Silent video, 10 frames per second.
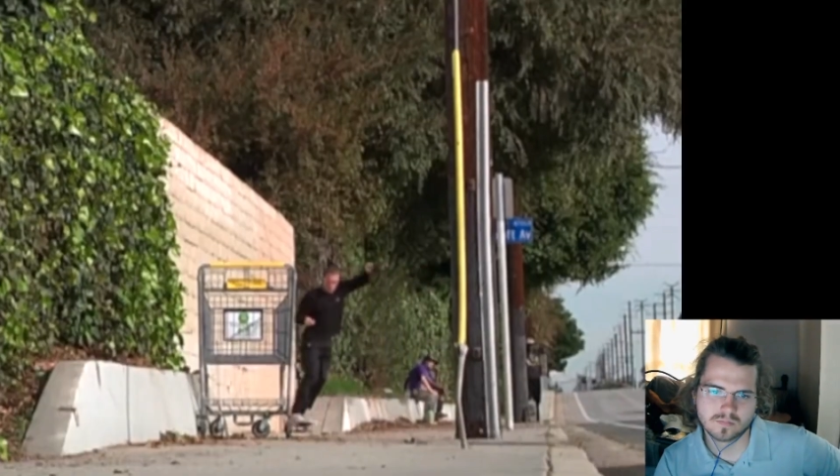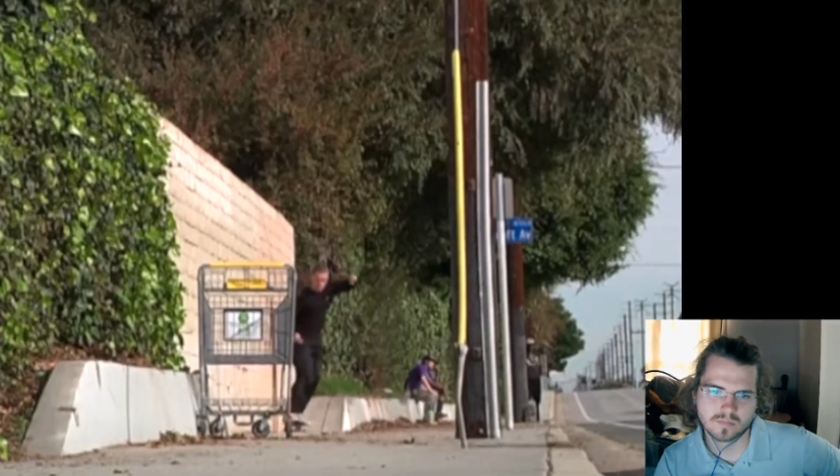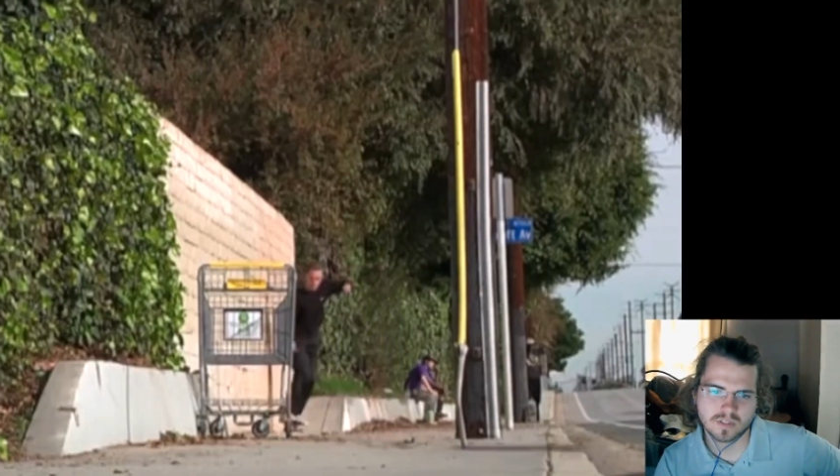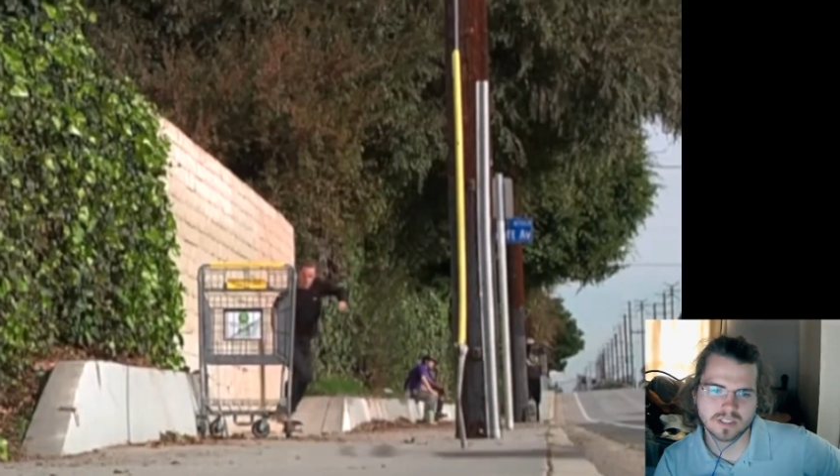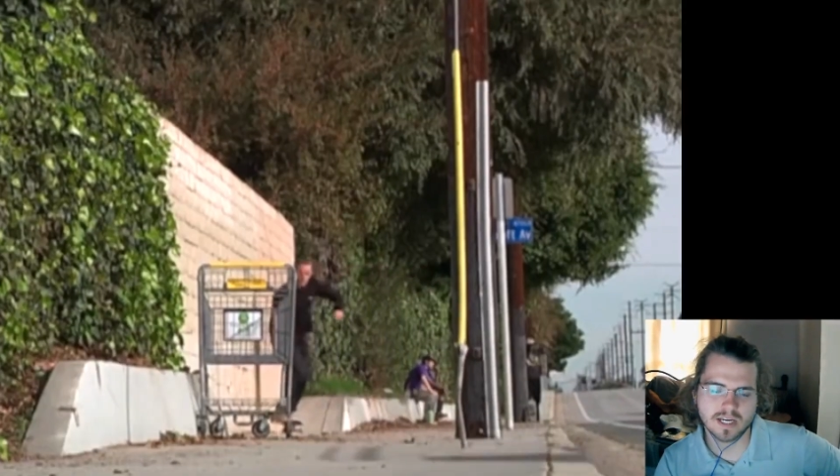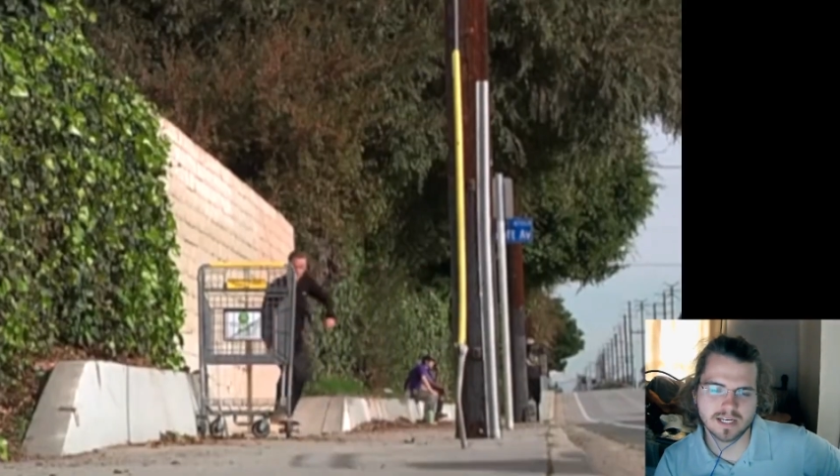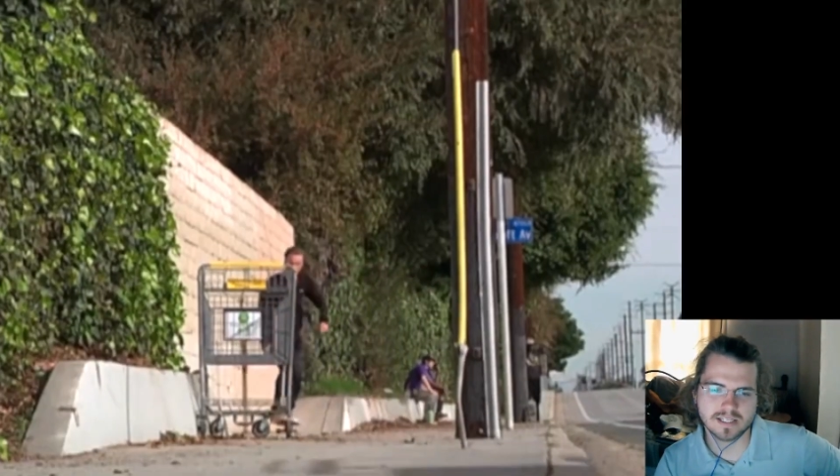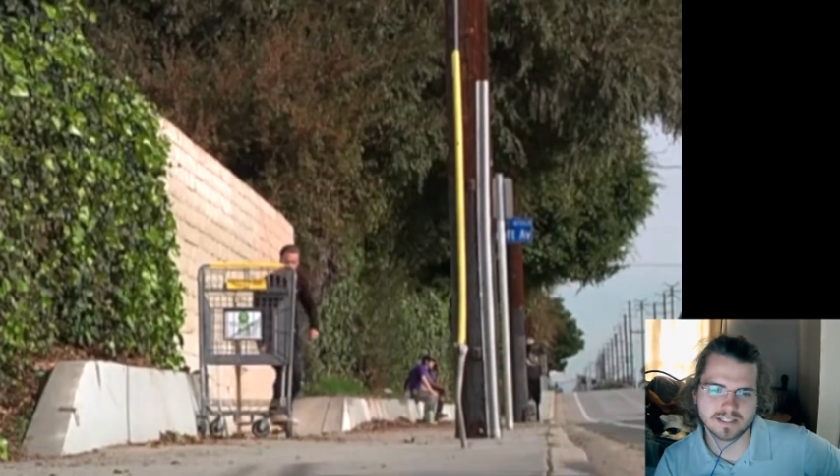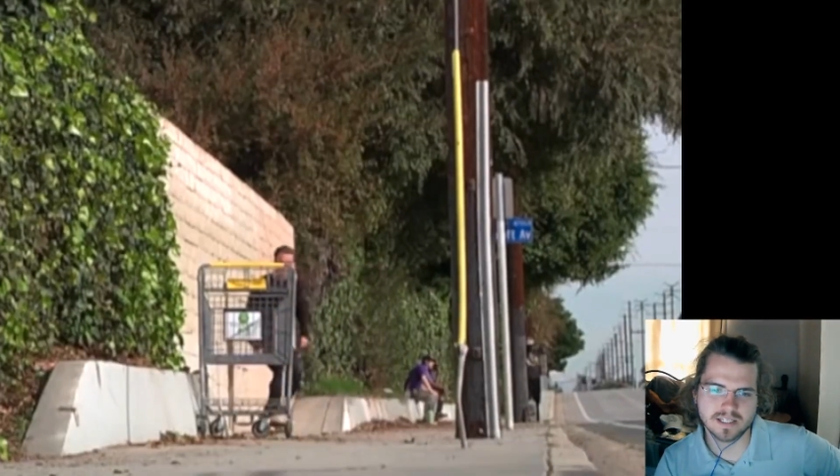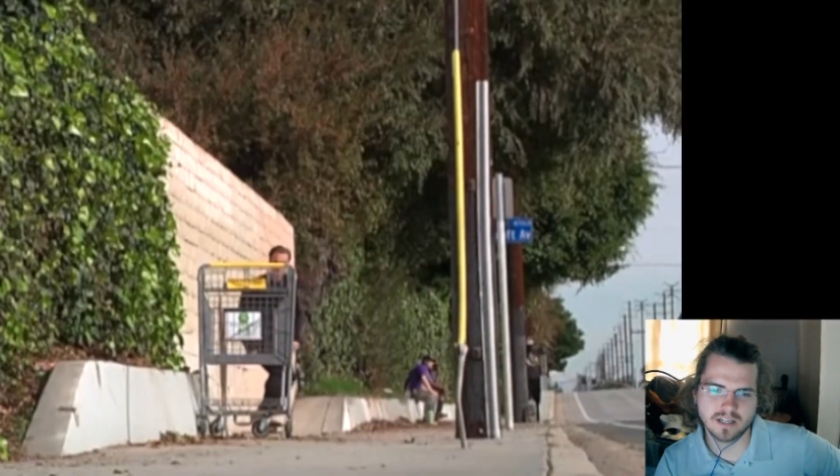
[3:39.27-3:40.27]
This guy's
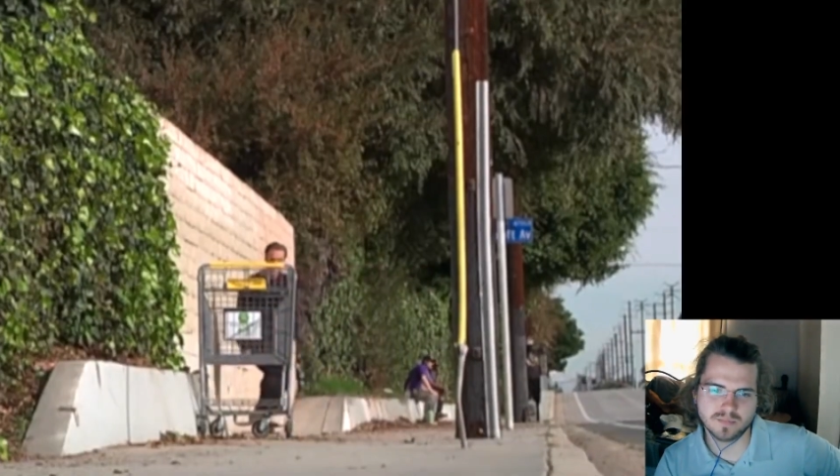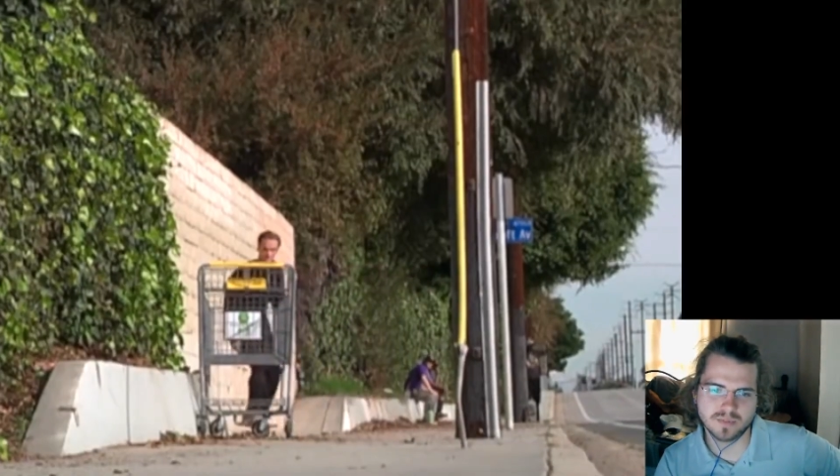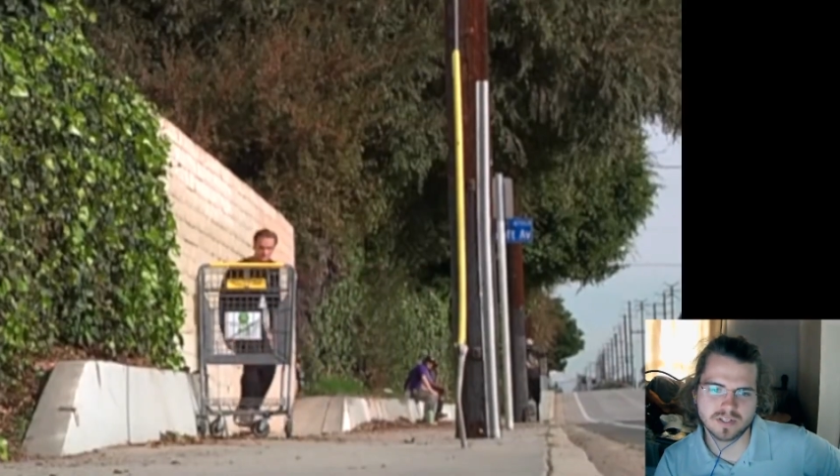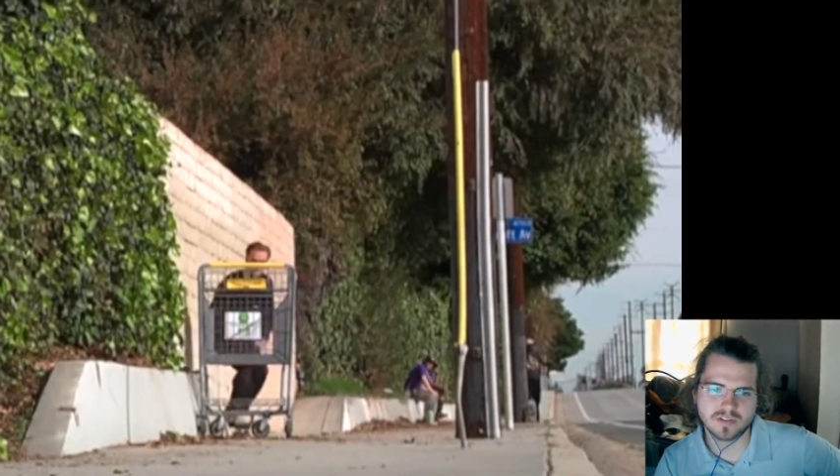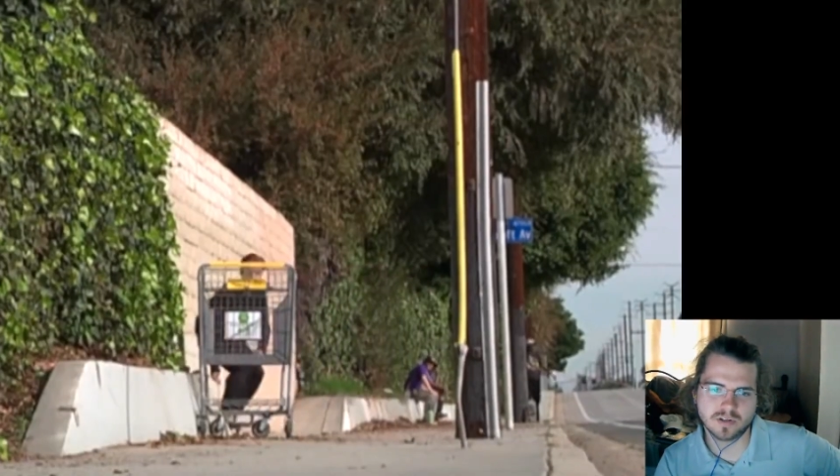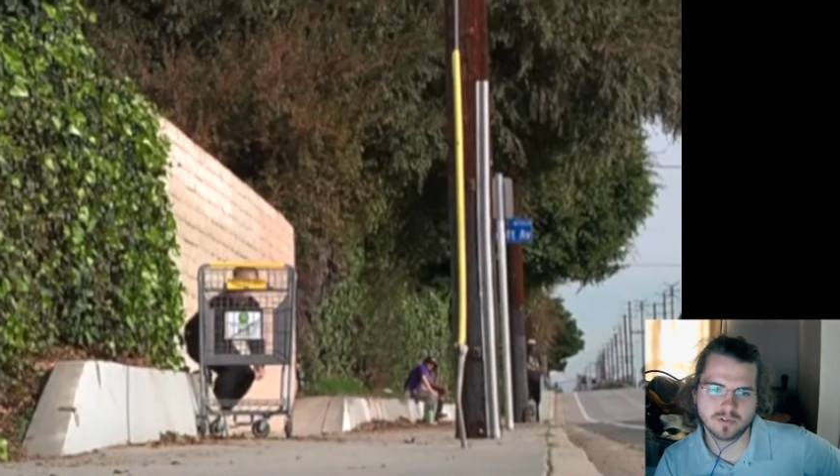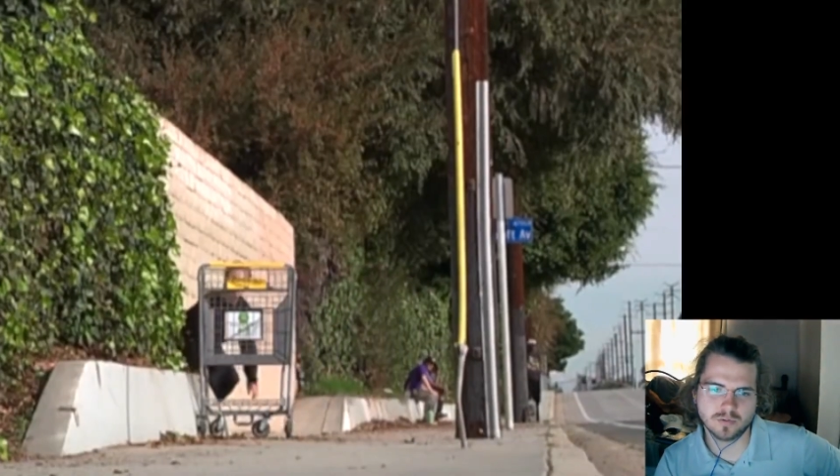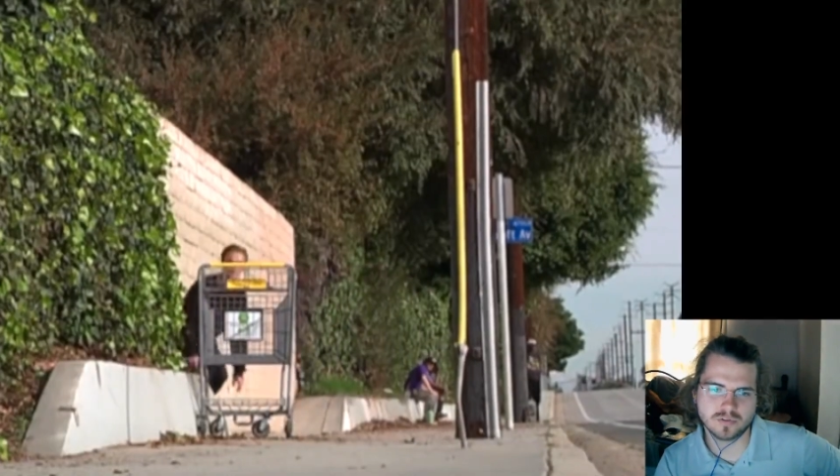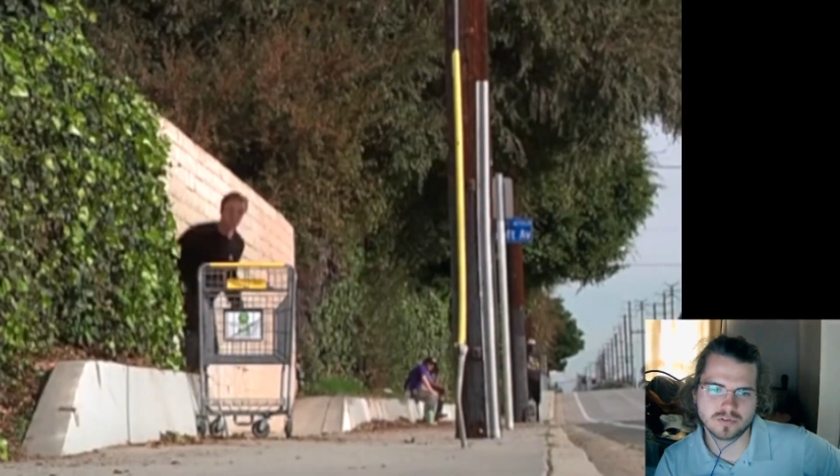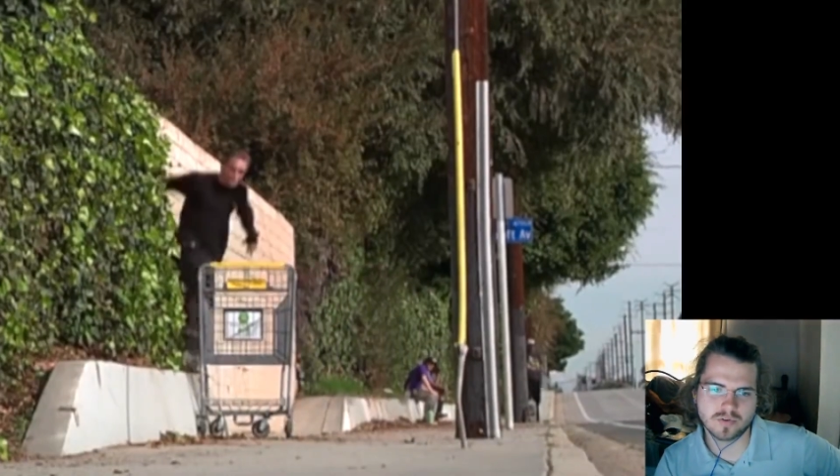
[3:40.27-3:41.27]
sick, but it's also
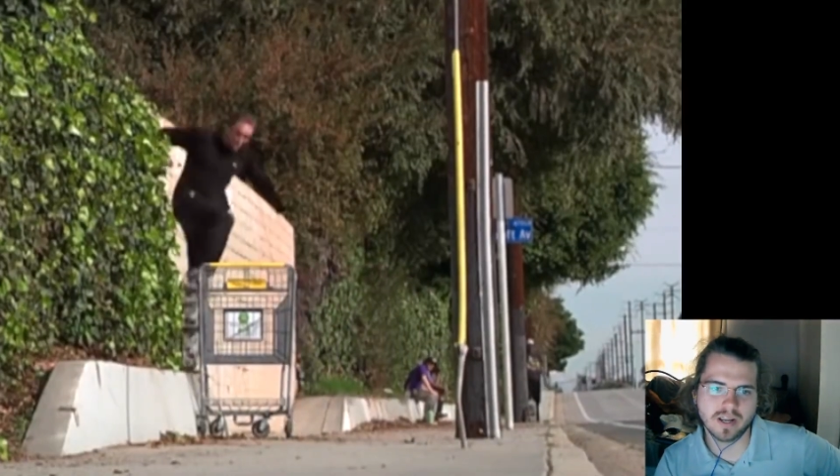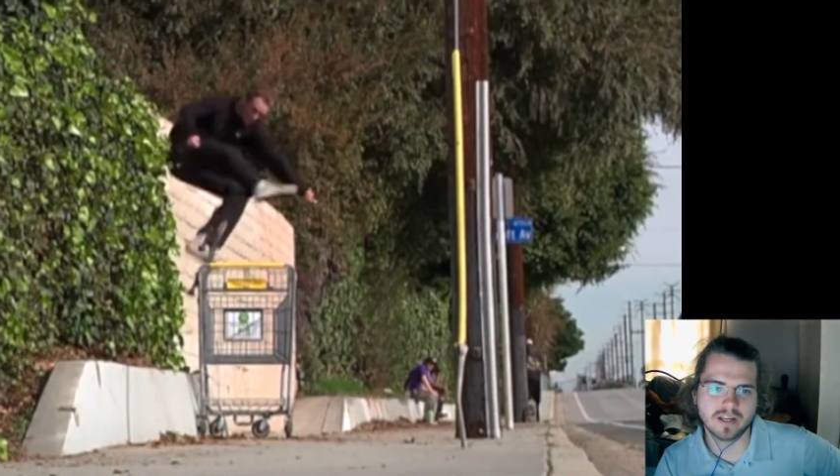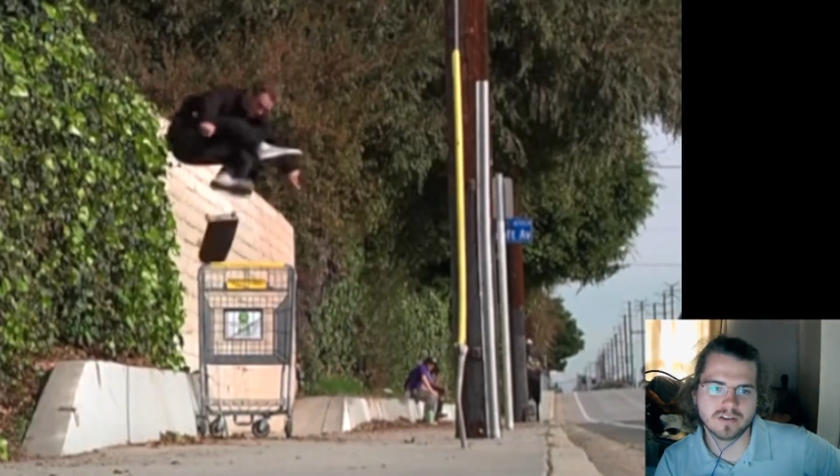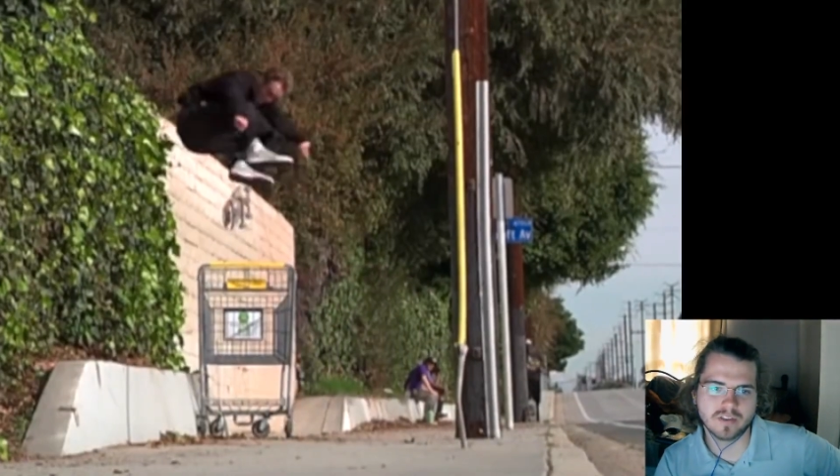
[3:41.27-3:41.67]
strange.